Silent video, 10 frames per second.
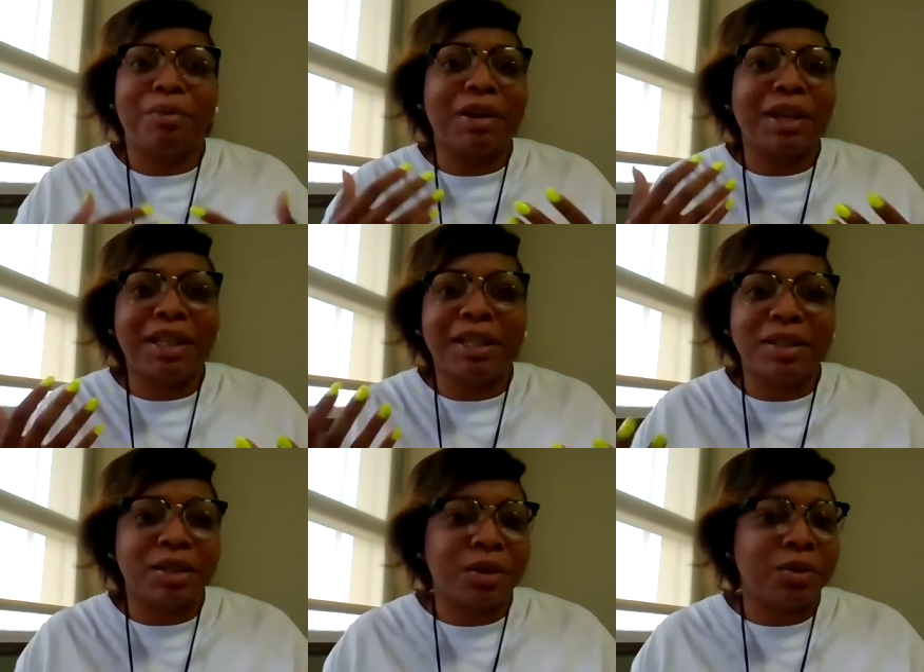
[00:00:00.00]
working in
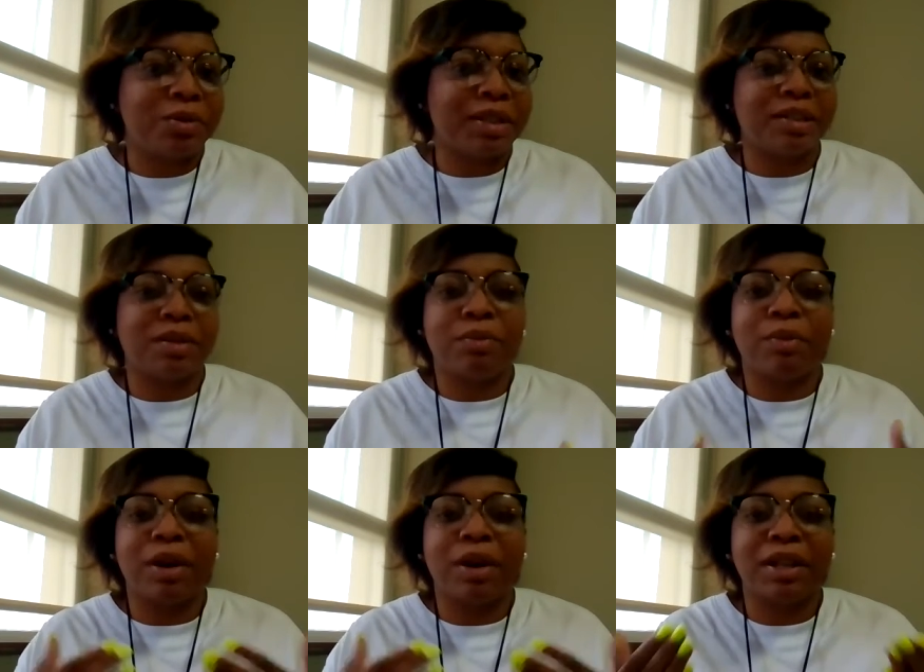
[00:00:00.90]
the school
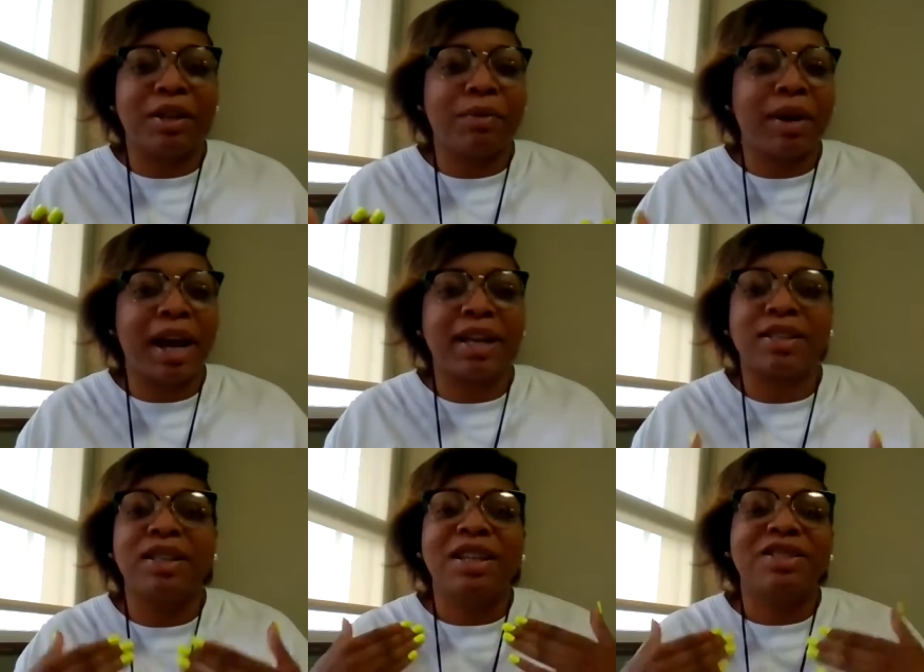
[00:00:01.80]
system, working in
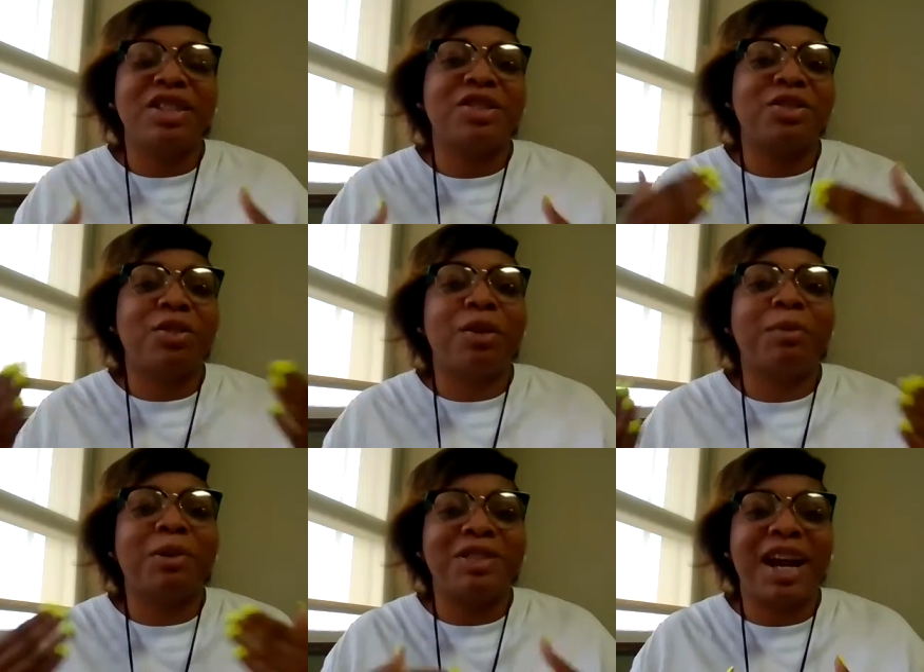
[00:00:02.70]
warehouses, just
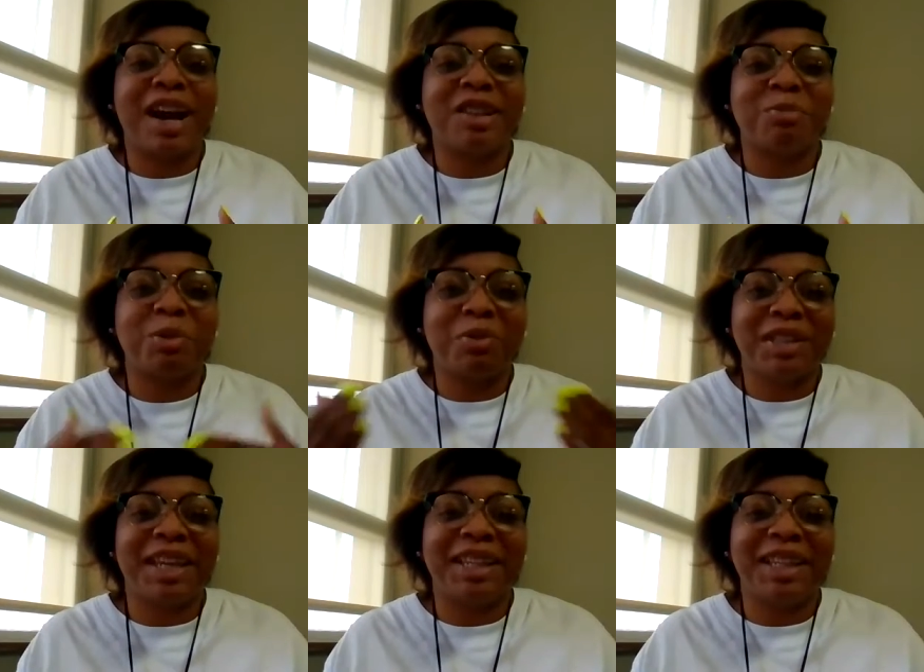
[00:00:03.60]
normal jobs. But
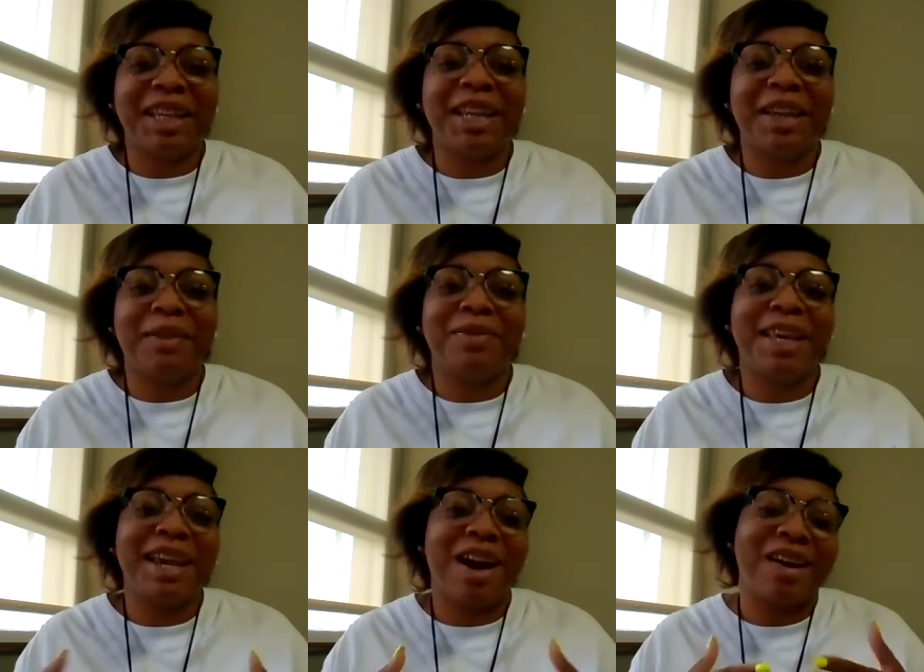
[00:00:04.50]
when they leave,
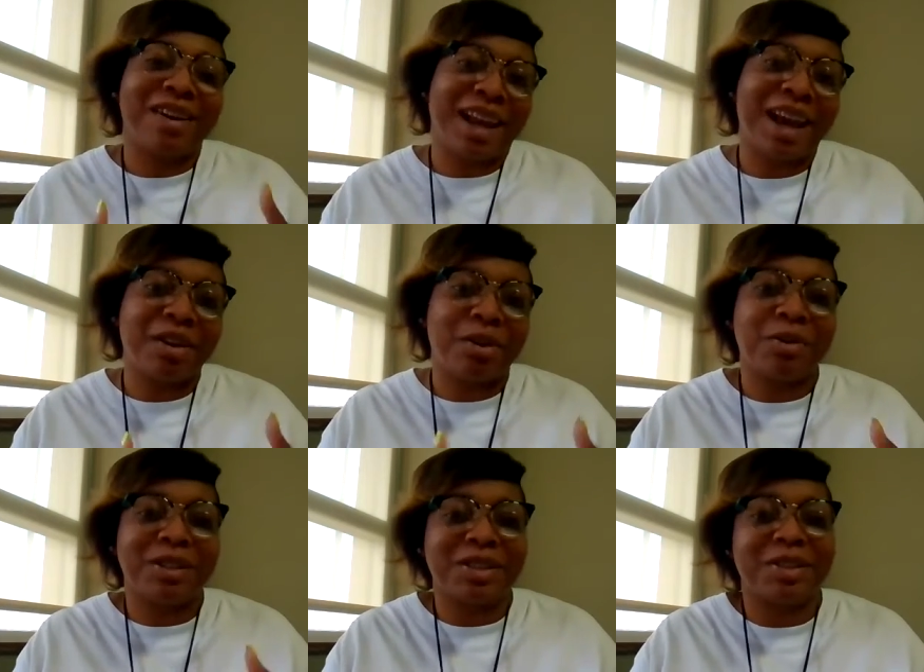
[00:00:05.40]
they are not
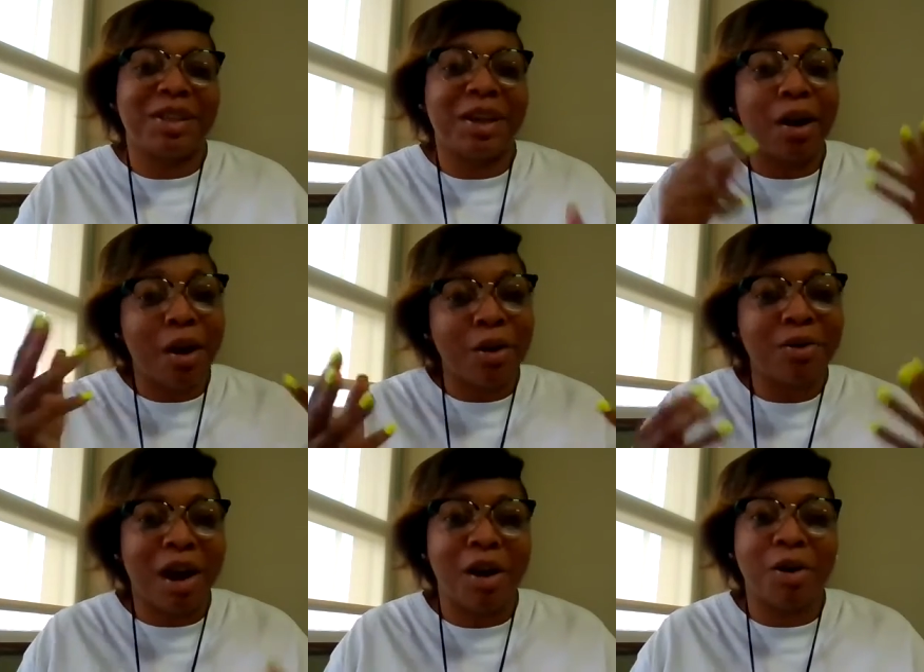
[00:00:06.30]
going to their
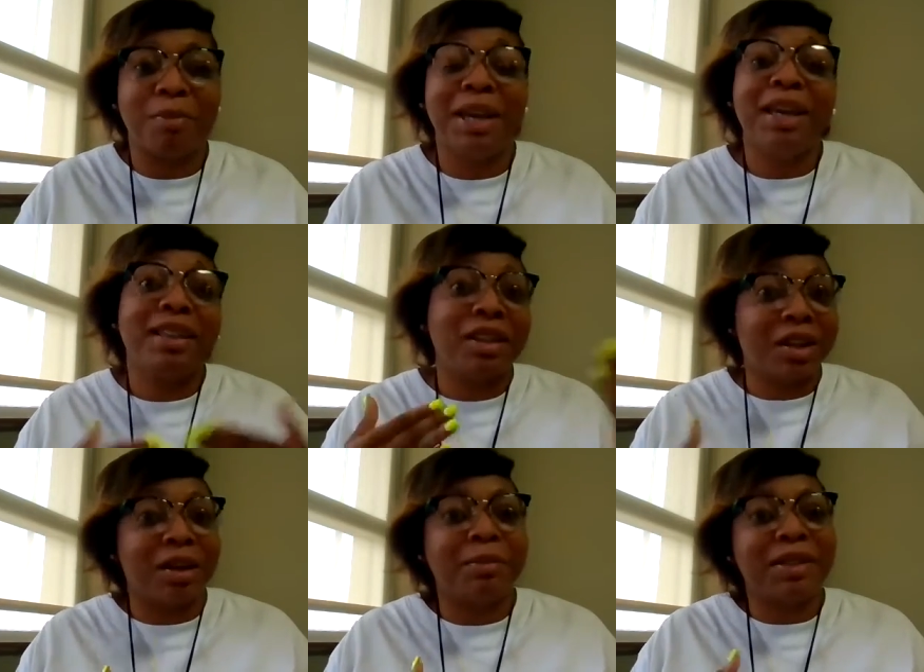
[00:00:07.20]
own home. They're
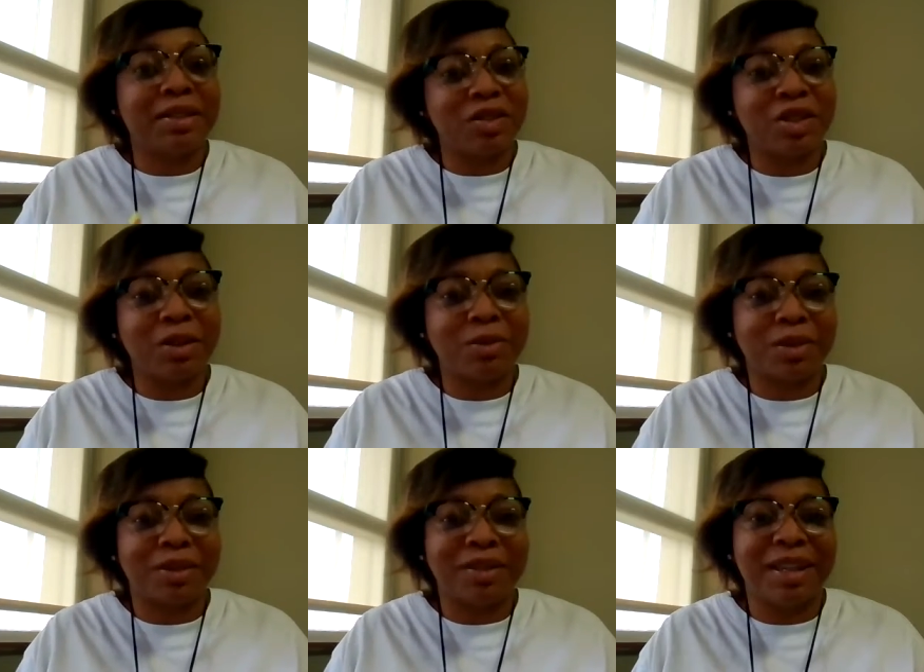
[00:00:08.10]
coming to
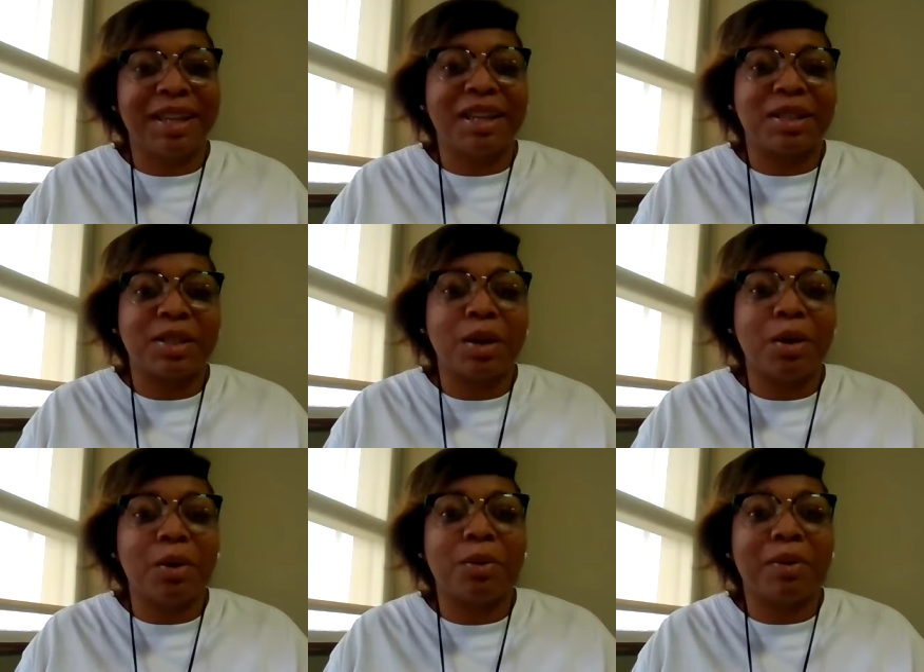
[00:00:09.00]
shelter.
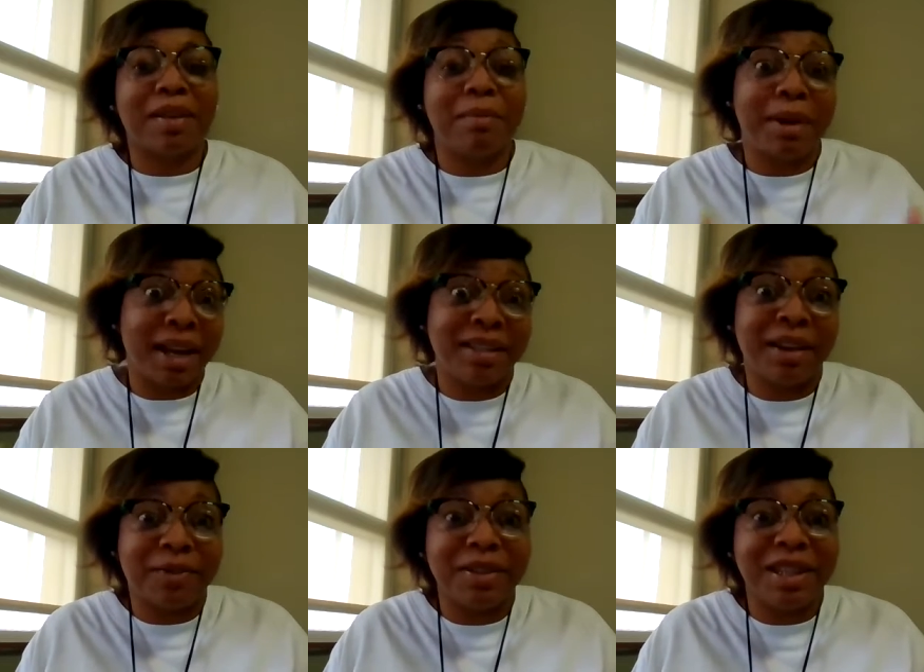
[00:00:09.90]
So by
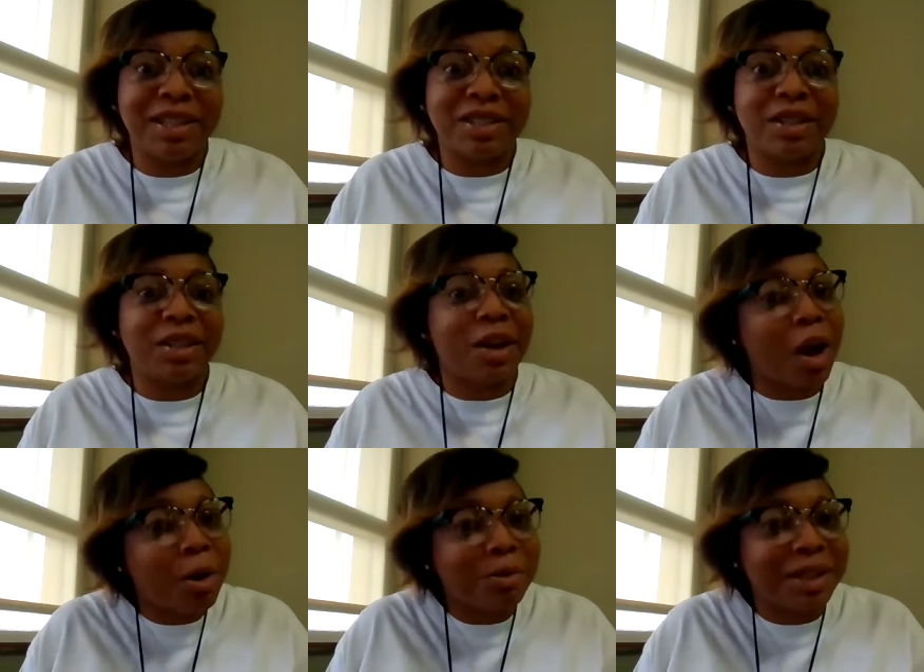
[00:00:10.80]
definition, they're
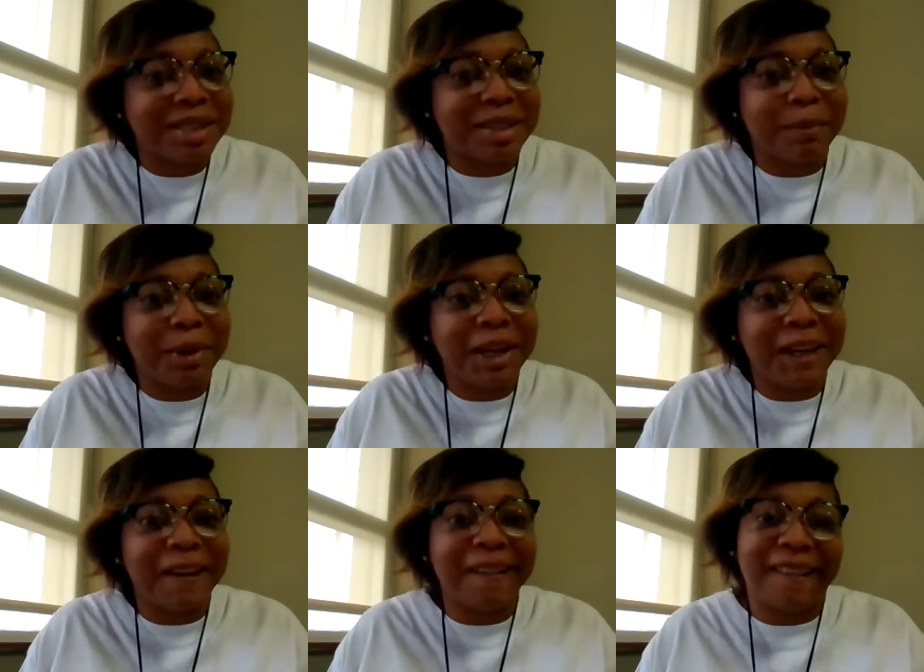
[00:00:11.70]
homeless.
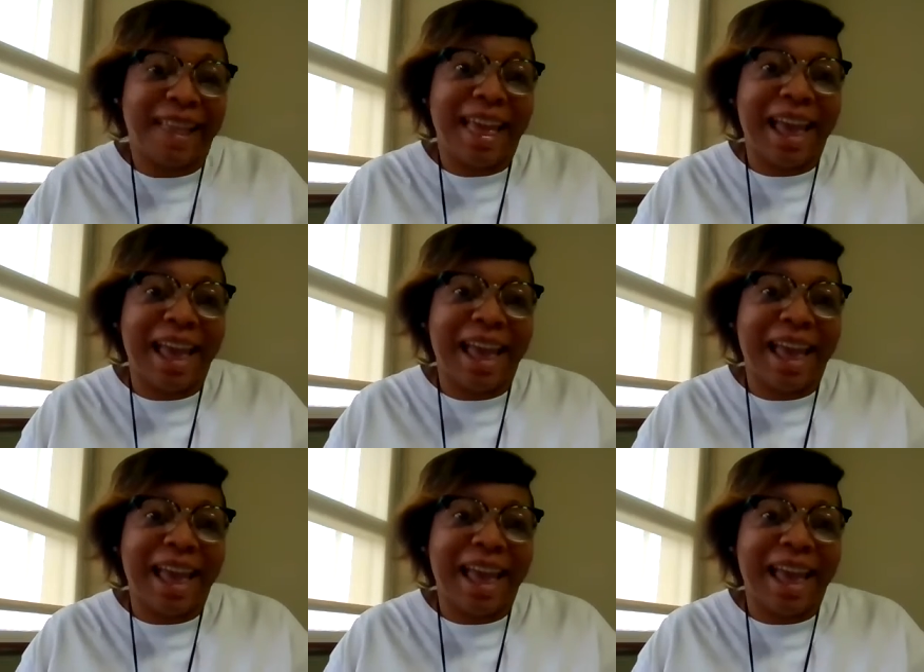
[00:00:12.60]
But